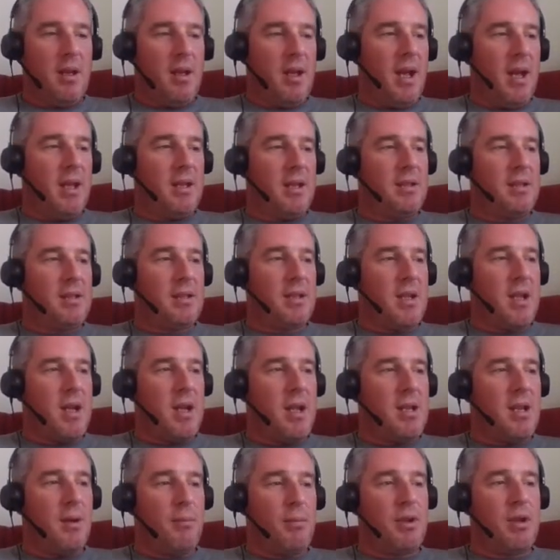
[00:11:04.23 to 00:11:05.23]
And
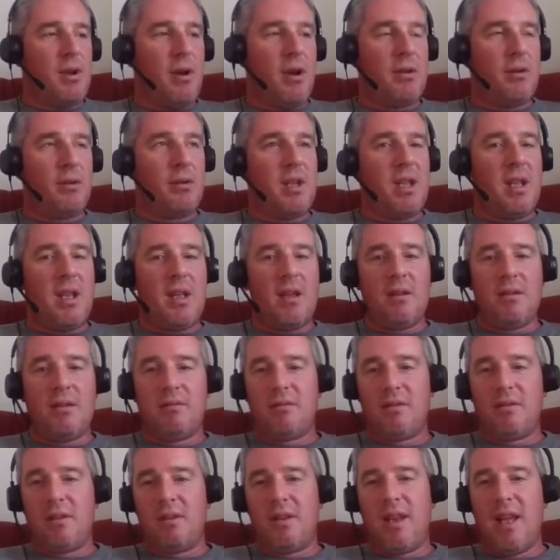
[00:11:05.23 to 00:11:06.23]
number 9 on here,
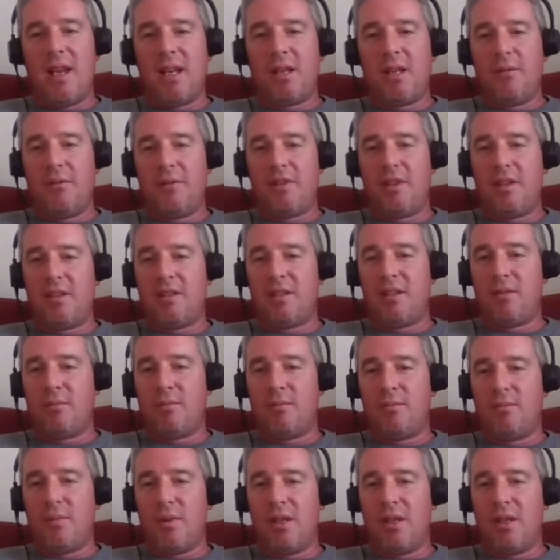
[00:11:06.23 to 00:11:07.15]
the lack of system